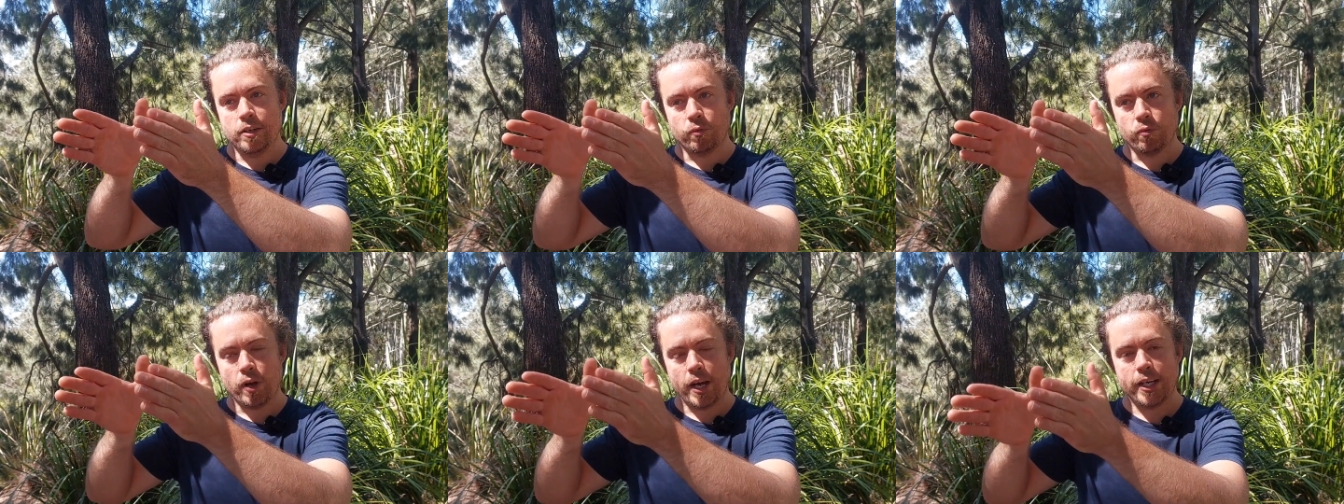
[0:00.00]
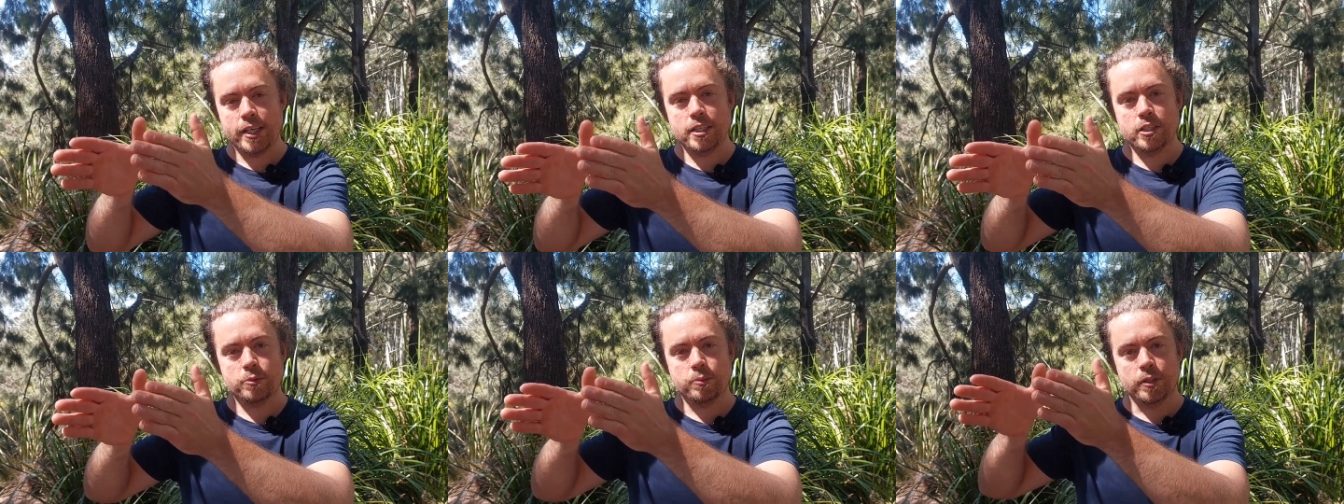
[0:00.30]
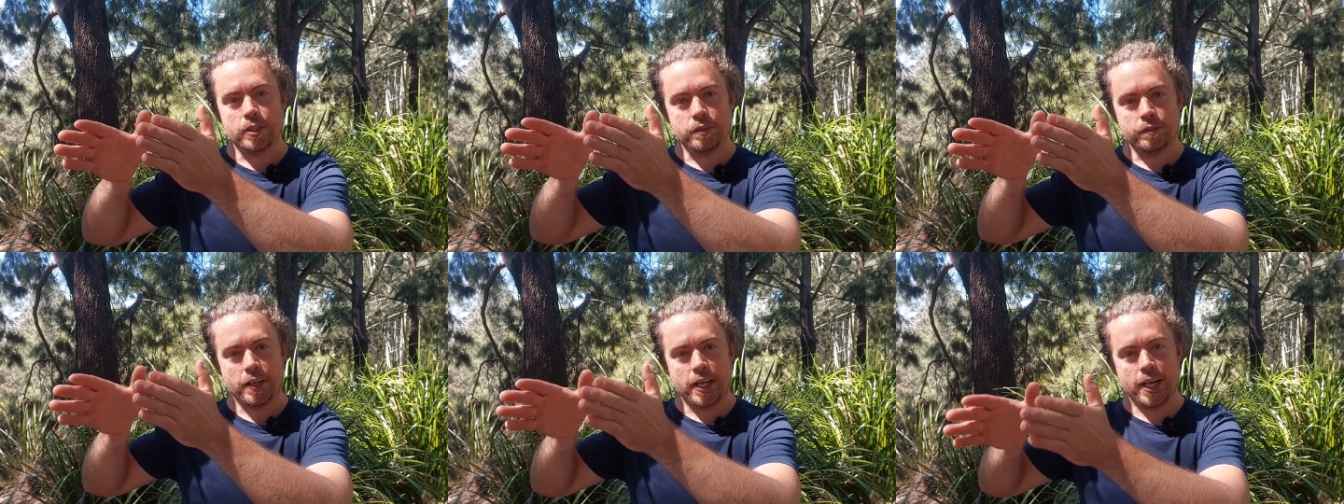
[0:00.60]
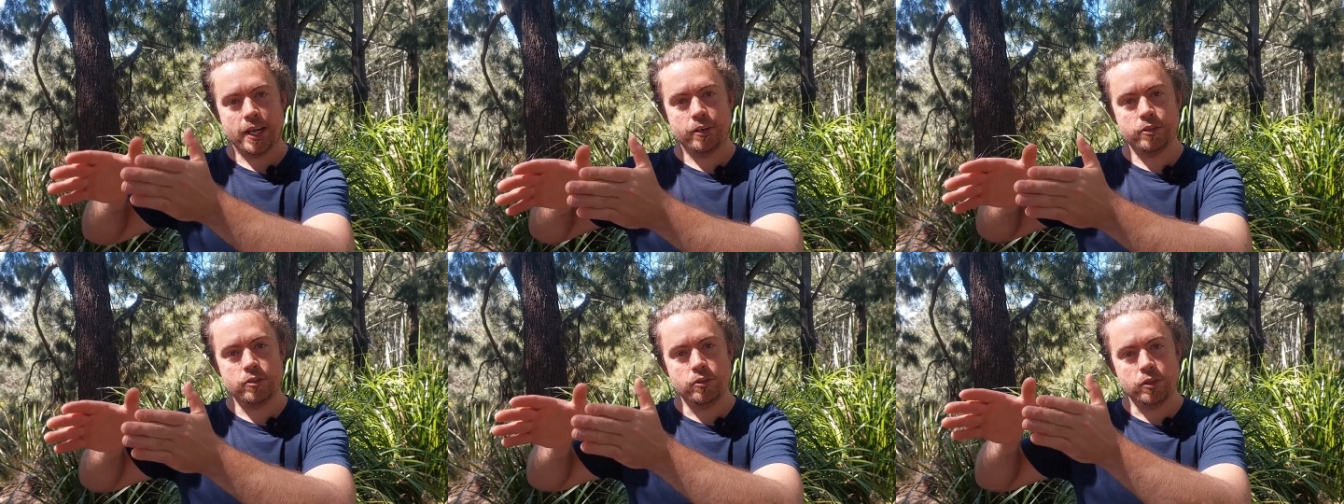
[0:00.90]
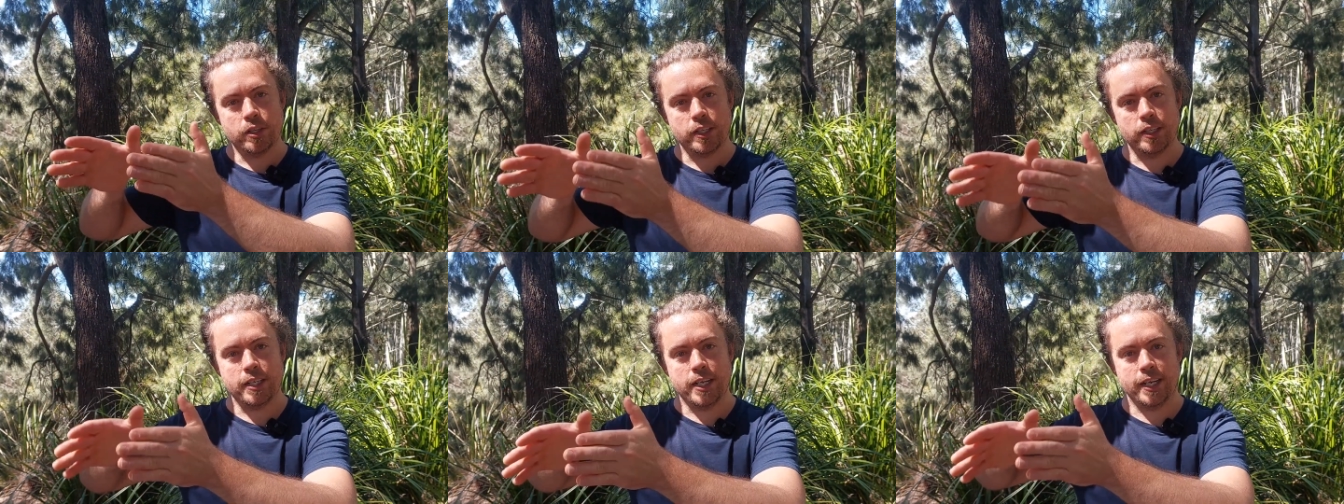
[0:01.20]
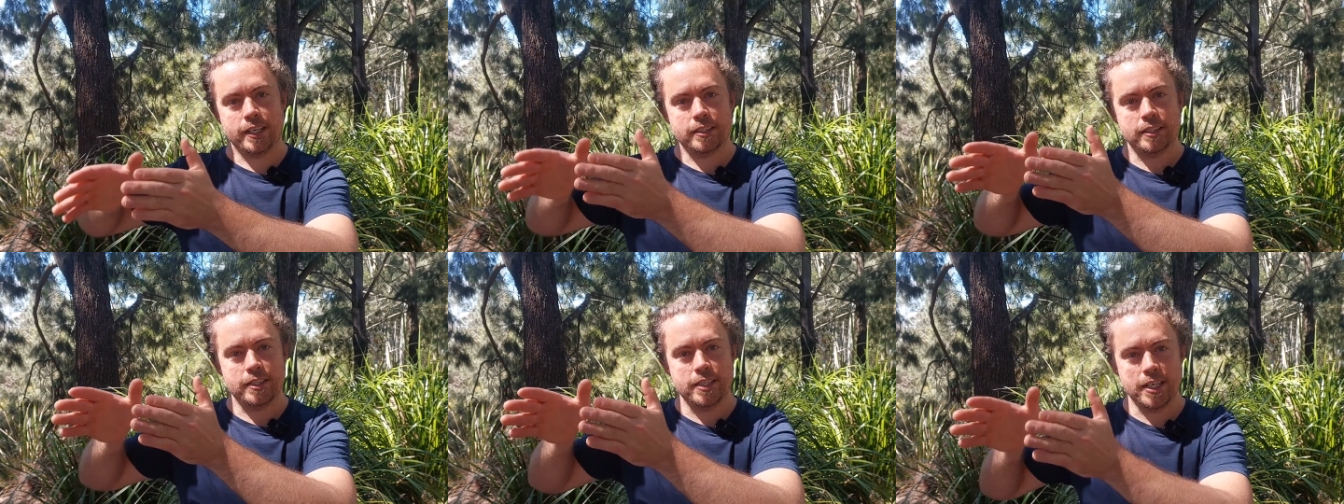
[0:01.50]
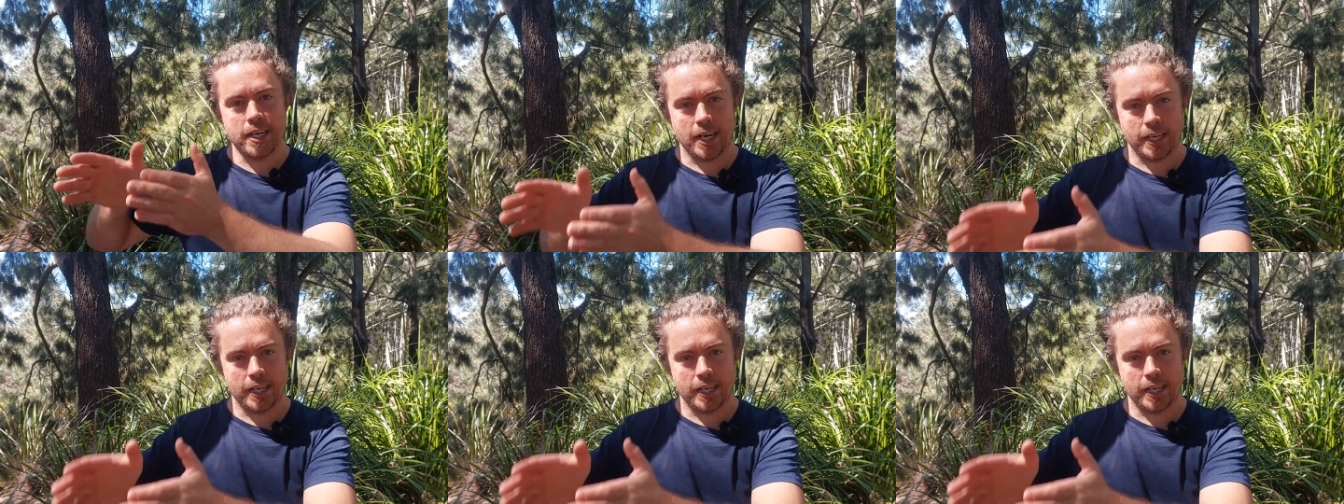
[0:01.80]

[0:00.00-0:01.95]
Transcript: arrangement of how you connect the